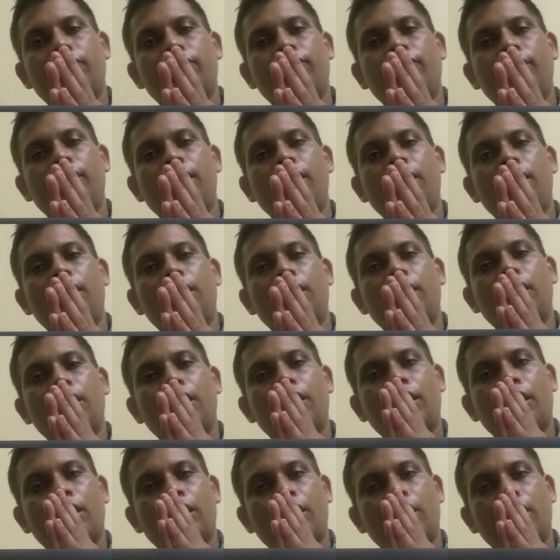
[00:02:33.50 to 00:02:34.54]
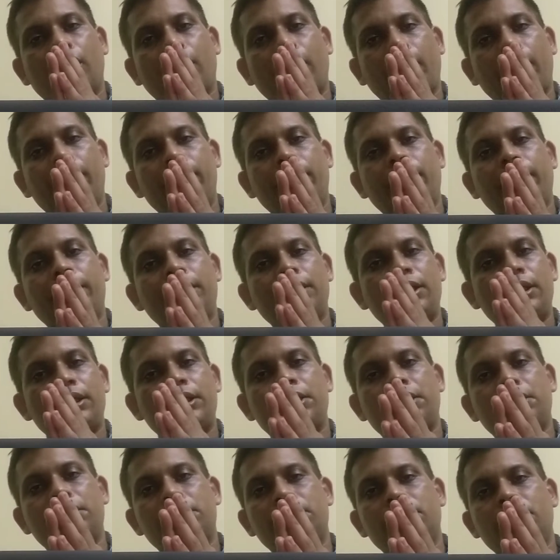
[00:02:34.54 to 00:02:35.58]
will in ideal
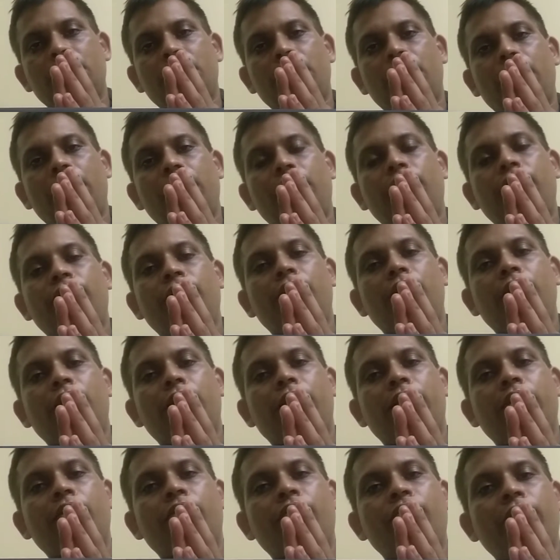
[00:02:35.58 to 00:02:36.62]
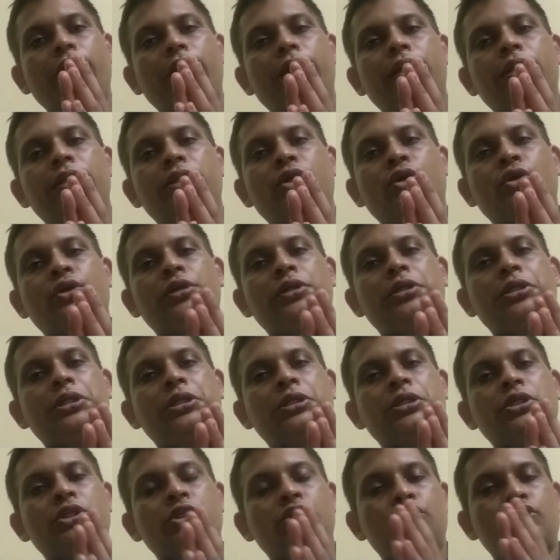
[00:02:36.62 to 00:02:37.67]
case, it will require the
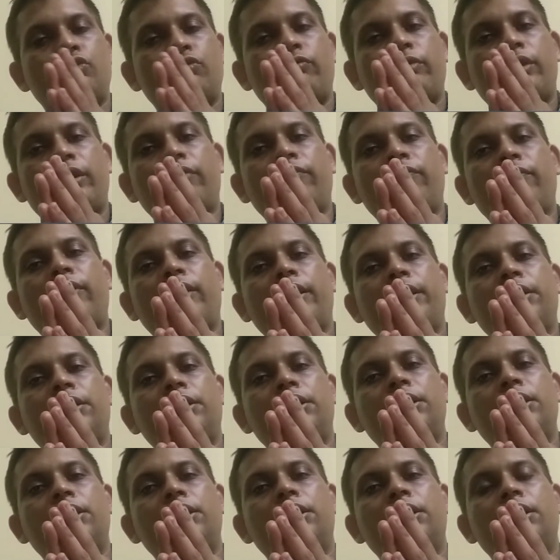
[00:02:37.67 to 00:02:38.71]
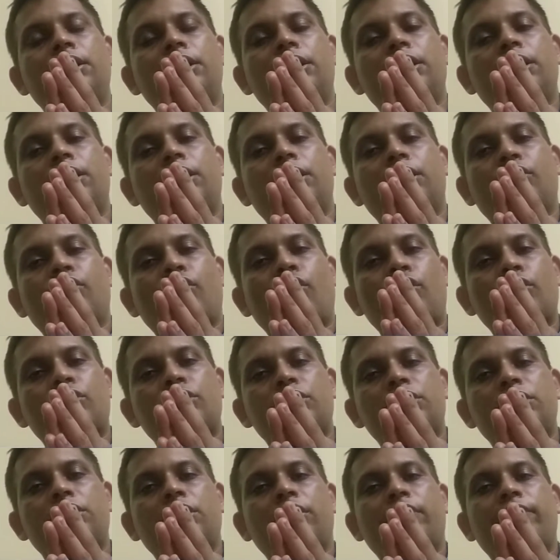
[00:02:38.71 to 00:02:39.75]
auditing to verify the
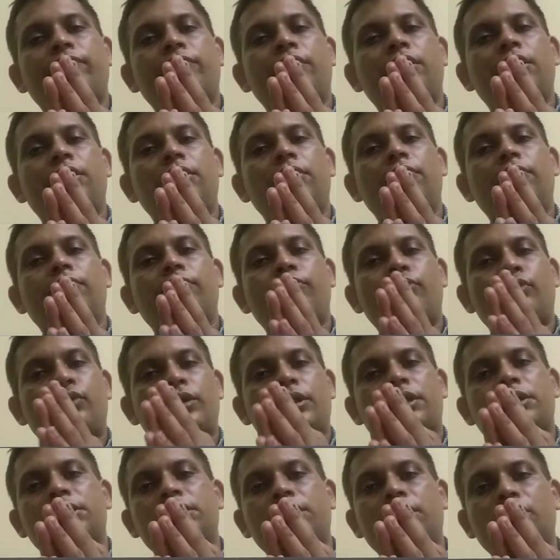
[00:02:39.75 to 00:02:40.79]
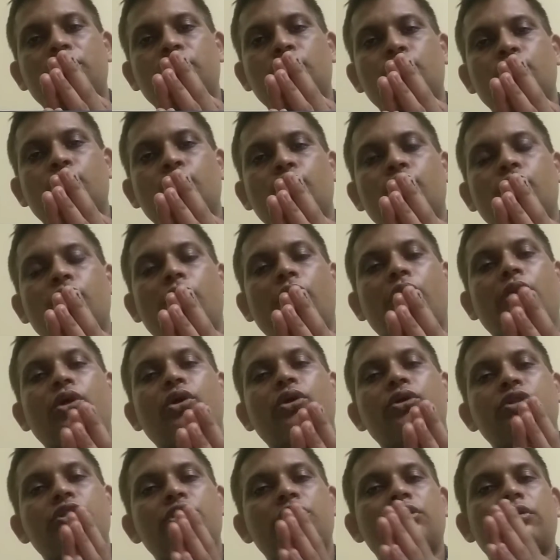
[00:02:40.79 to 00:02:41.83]
costing of the products also, or
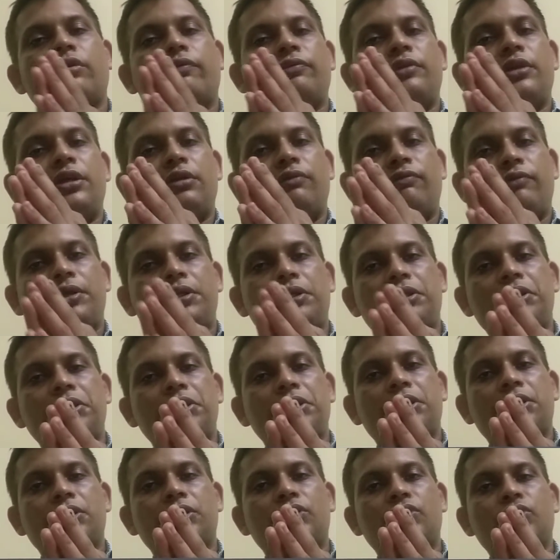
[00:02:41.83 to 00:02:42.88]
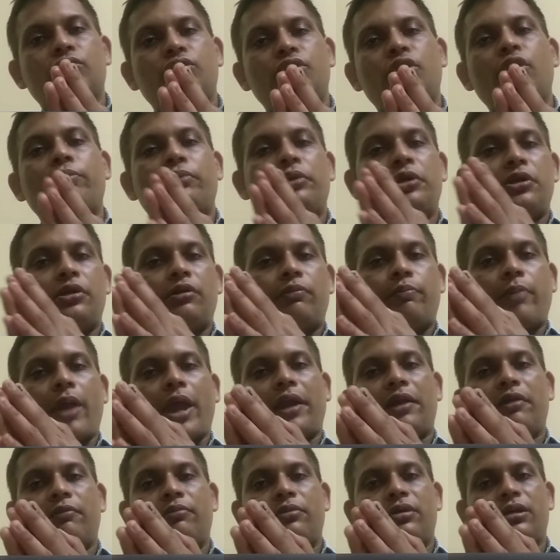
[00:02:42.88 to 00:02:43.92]
costing of the inventory also, raw material,
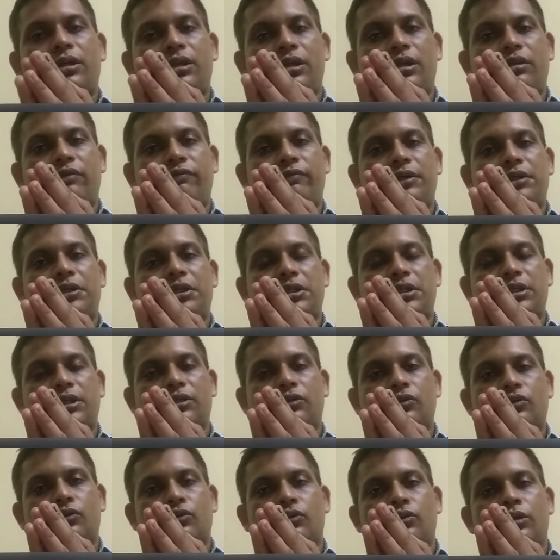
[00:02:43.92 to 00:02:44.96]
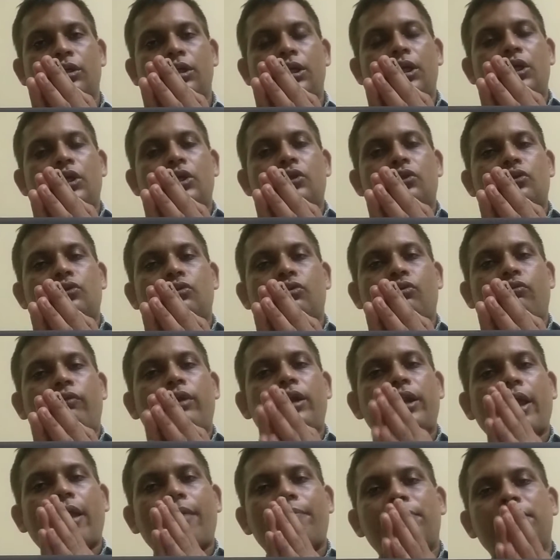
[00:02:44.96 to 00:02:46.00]
packing material, inventory also. So
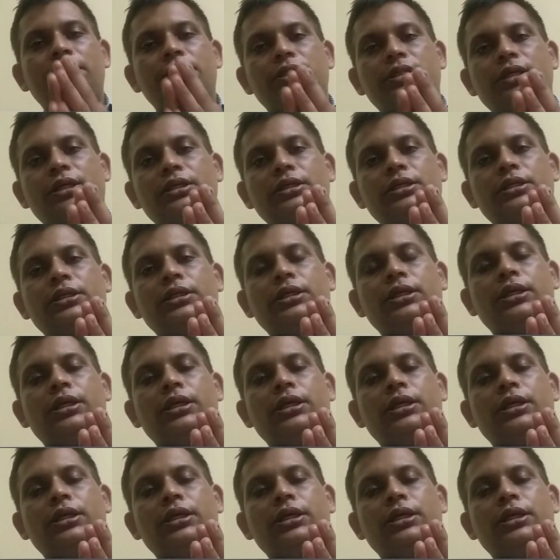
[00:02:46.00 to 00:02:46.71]
what happens that